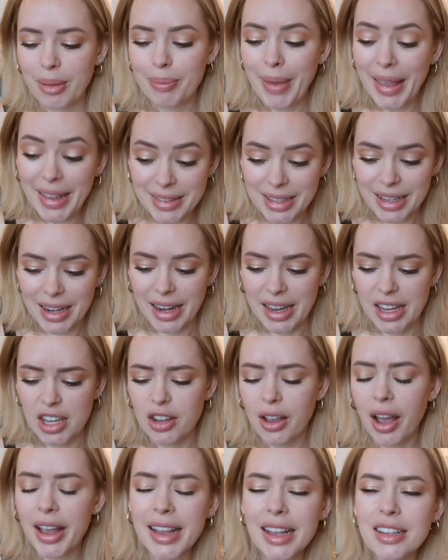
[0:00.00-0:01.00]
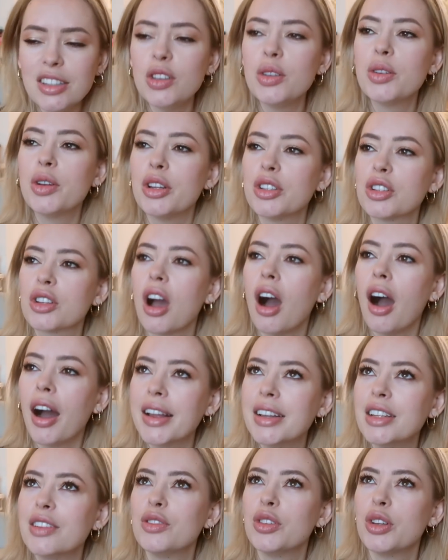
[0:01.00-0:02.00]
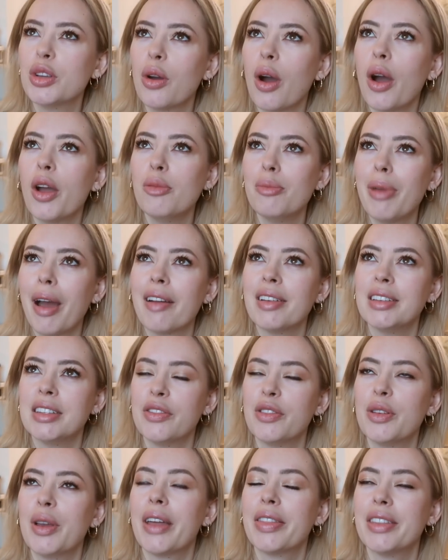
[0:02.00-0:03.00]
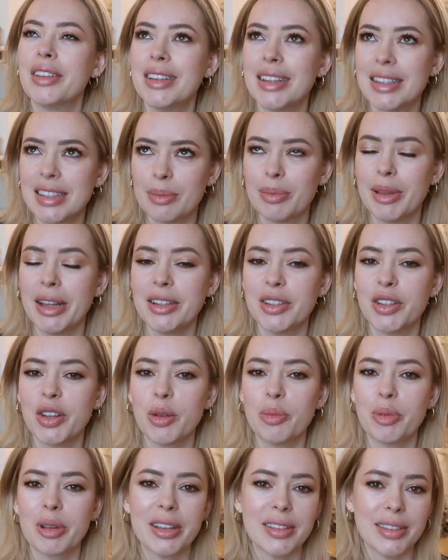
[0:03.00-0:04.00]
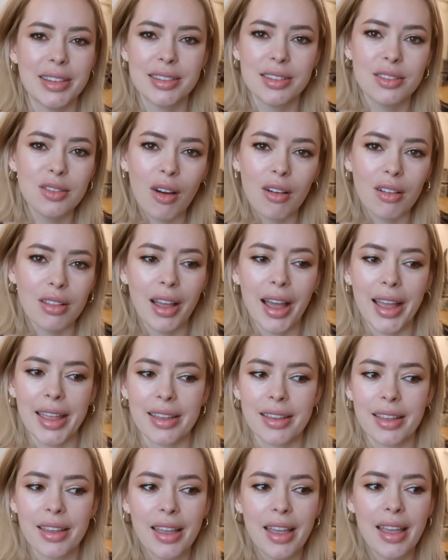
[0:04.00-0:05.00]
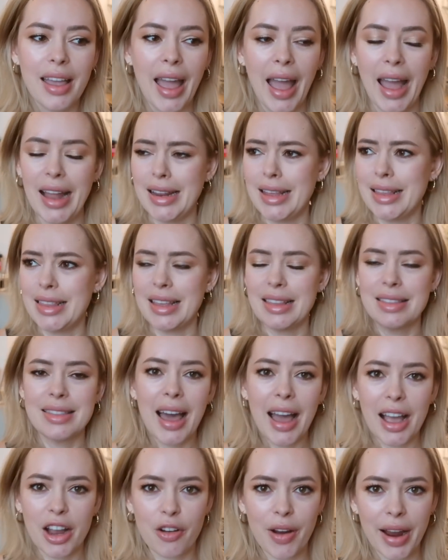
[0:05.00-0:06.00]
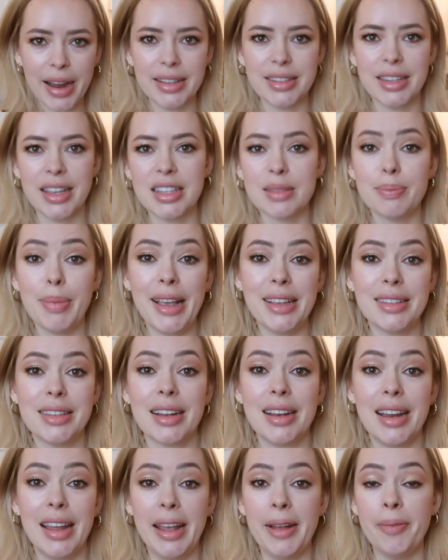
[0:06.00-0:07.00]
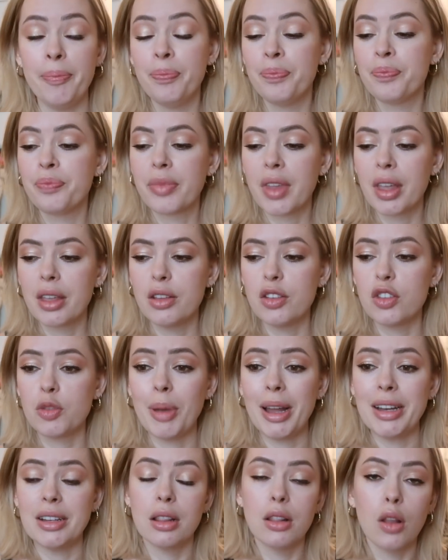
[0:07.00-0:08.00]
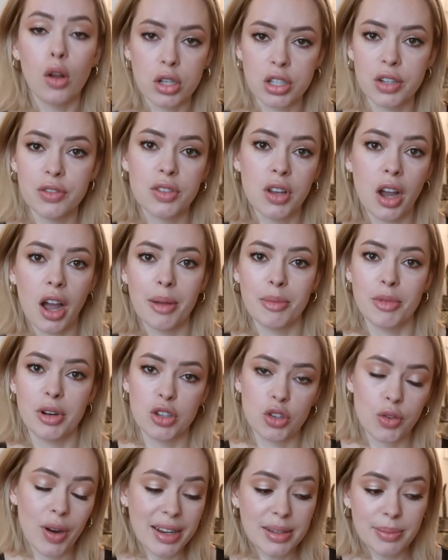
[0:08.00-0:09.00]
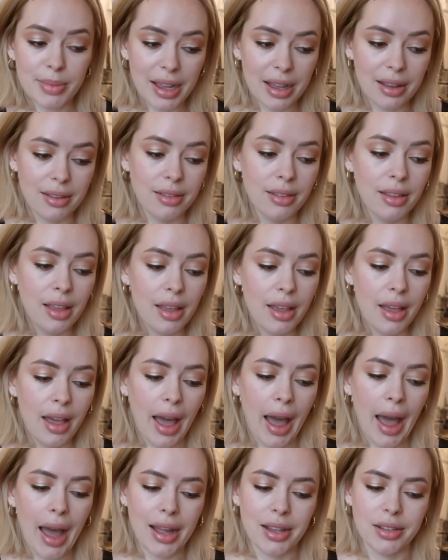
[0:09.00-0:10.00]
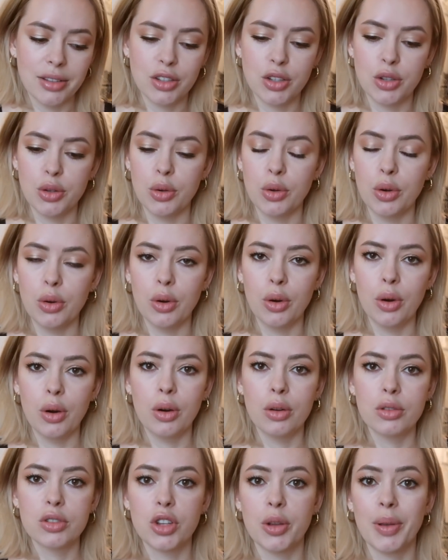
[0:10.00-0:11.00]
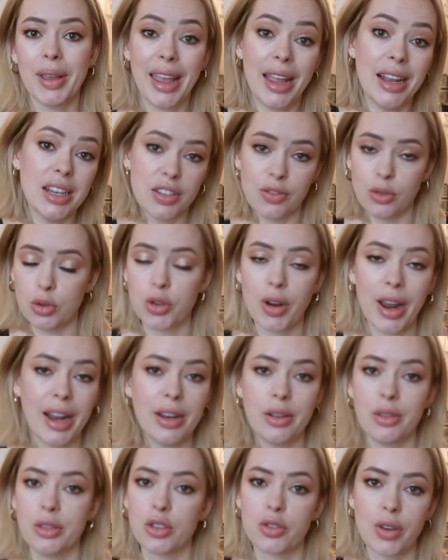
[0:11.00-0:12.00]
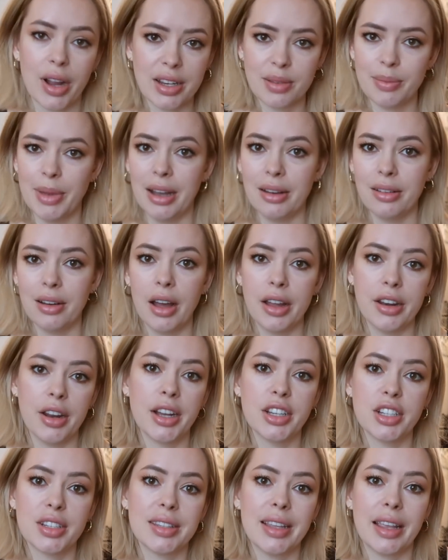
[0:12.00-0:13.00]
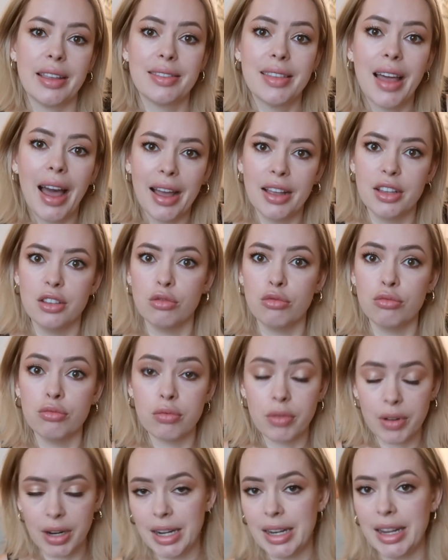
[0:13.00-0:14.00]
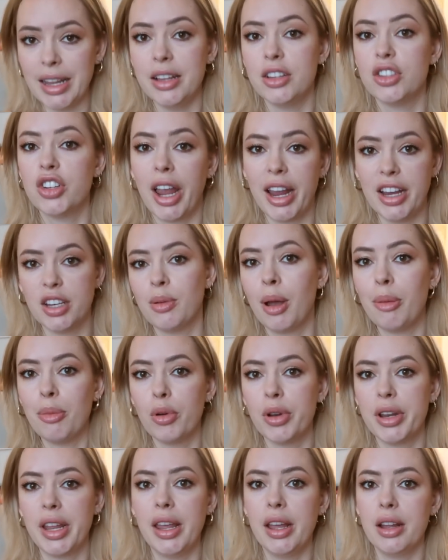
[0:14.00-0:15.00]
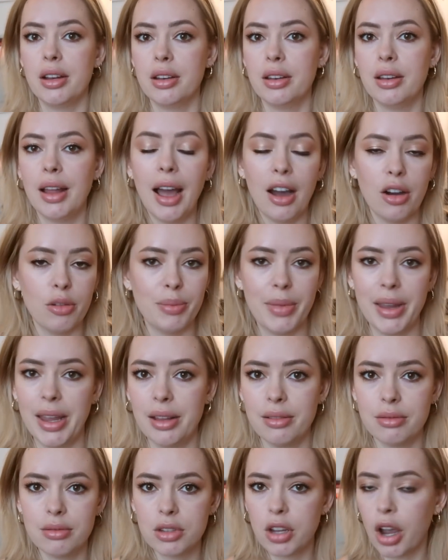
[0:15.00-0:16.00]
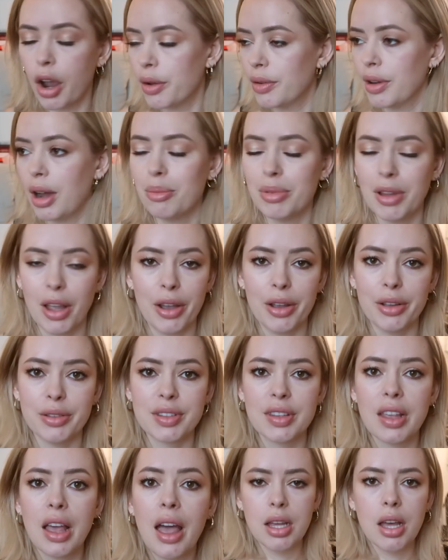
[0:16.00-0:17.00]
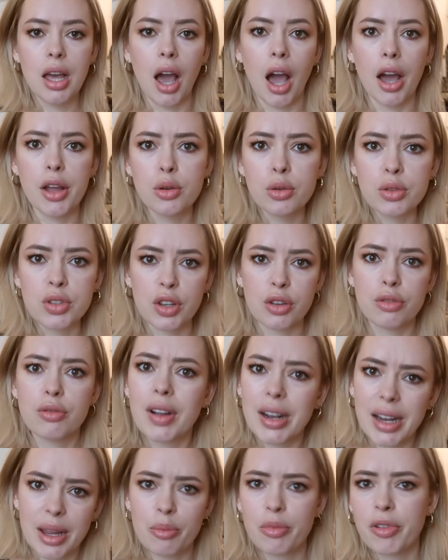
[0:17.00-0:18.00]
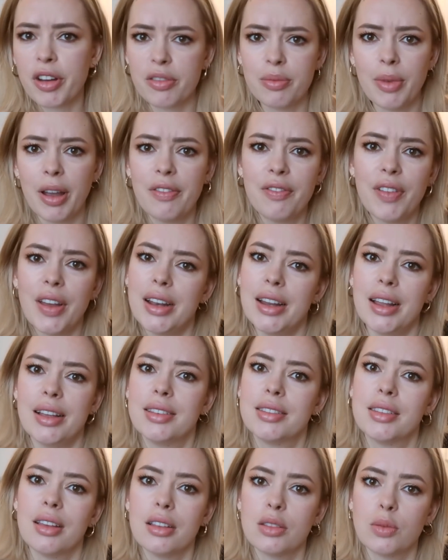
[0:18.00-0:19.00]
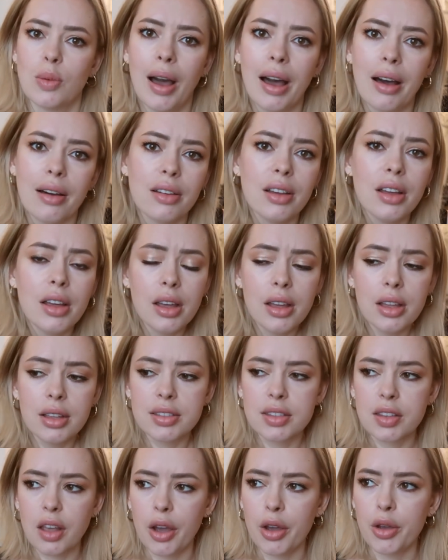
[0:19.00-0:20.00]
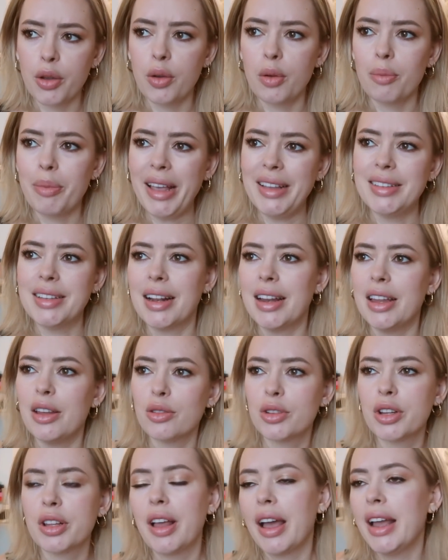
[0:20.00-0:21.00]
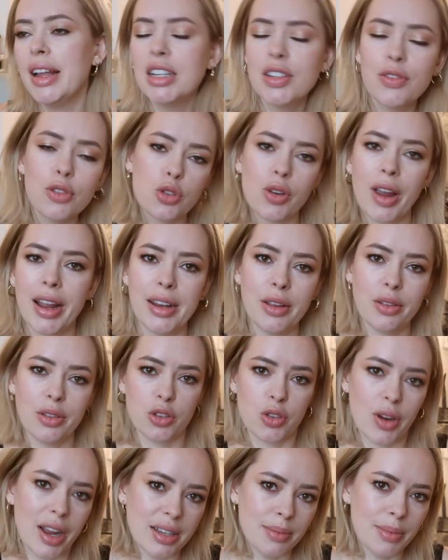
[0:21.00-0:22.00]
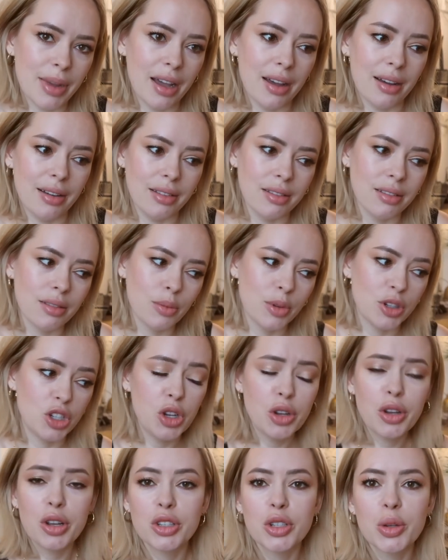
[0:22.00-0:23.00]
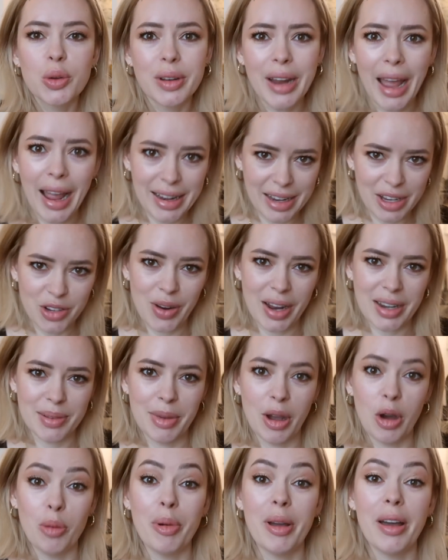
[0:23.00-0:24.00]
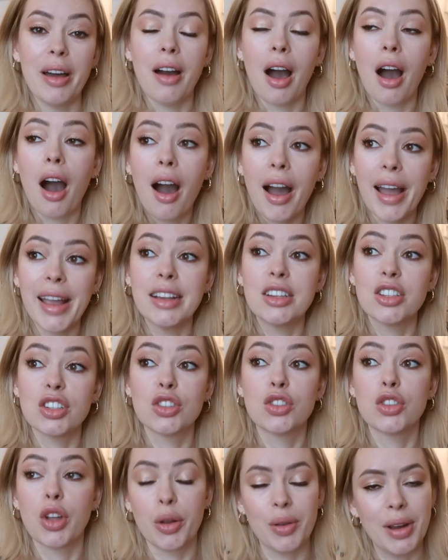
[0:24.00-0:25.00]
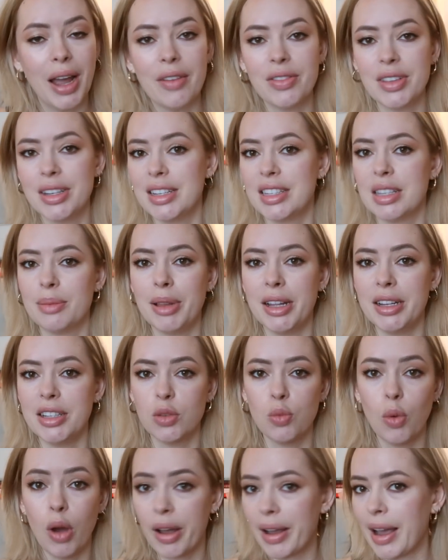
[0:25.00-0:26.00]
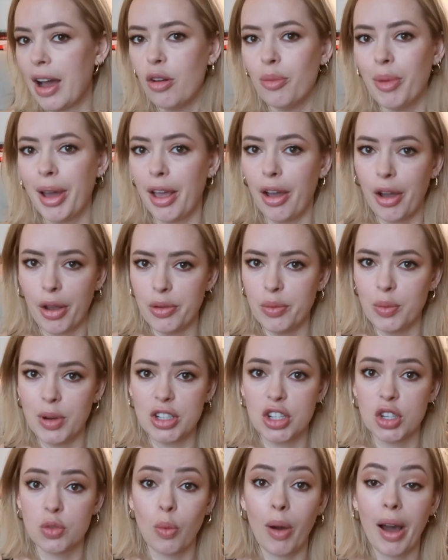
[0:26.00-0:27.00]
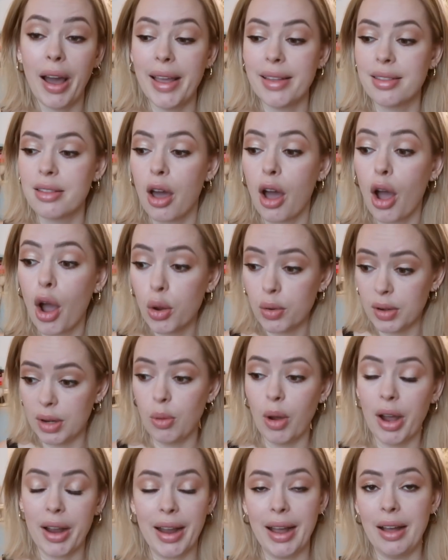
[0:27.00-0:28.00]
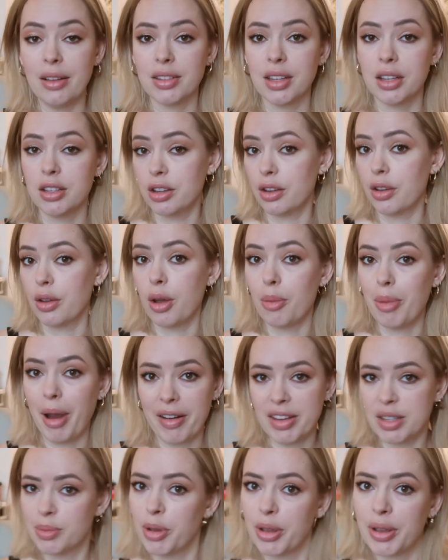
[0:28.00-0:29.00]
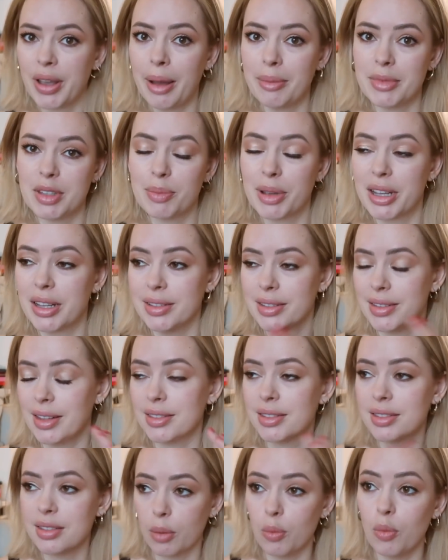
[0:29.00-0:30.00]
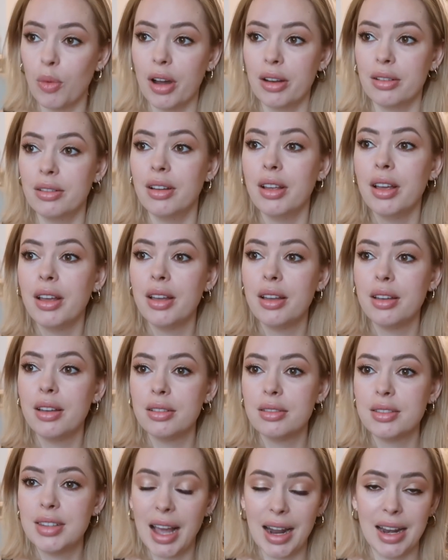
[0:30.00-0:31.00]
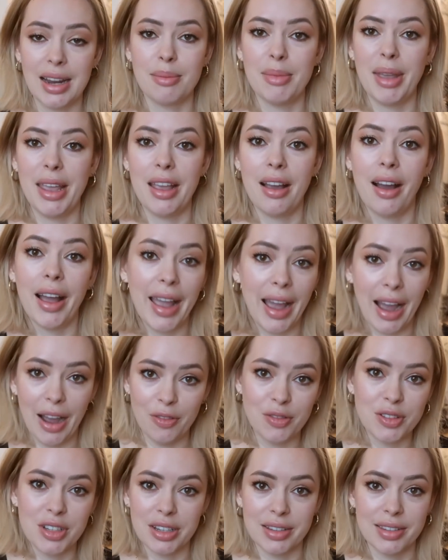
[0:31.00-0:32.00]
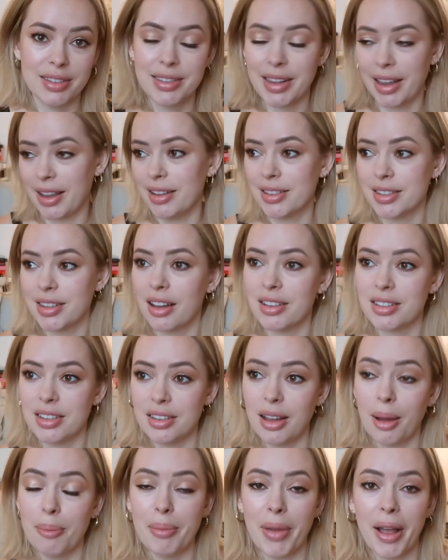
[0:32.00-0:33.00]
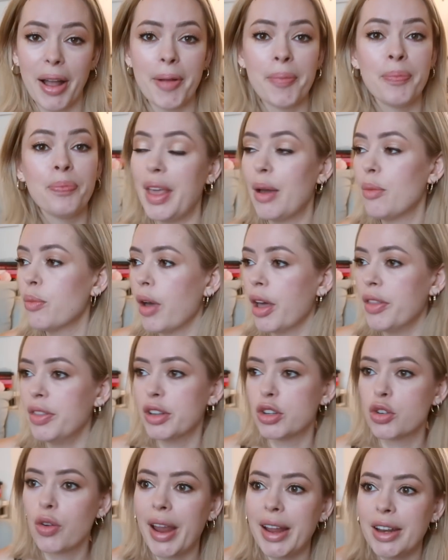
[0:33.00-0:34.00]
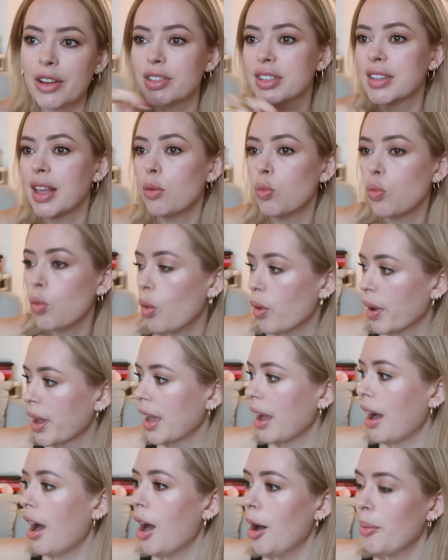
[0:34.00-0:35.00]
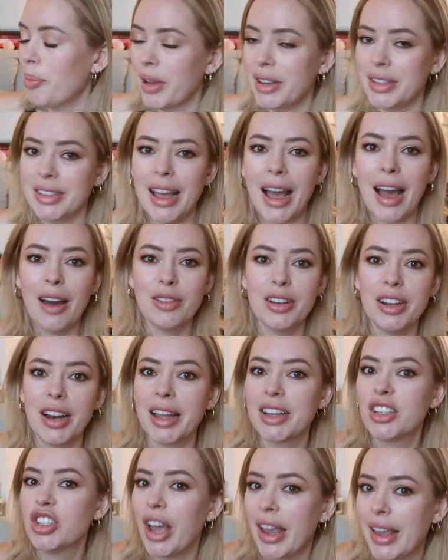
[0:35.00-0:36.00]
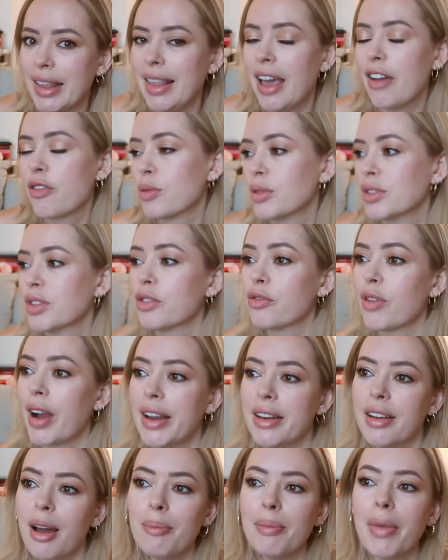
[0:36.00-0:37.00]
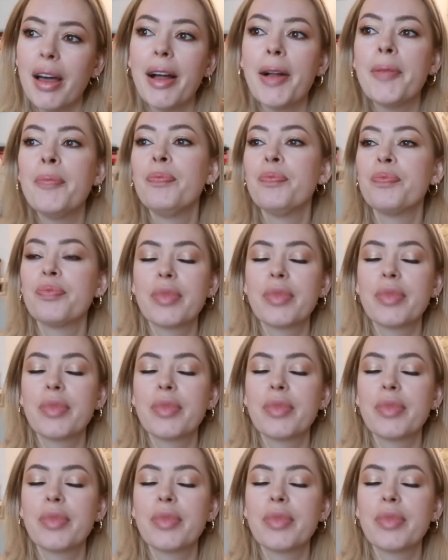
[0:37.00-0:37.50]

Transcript: basically, I guess you could kind of do your own Barry's if you had the discipline to, because it's not like anything that crazy. It's basically, you spend a lot of time on a treadmill and you're doing interval training on the treadmill, and I just think that has really changed my body and helped me tone up loads, and also really improved my fitness as well. So basically you're doing that interval training on the treadmill, which you could do on any treadmill, but I just don't have the discipline to work out on my own, which is why the only workouts I do are Barry's boot camps, because there's someone telling me I have to stick at a certain number, and the trainer is like walking up and down and like checking that everyone's on the right number.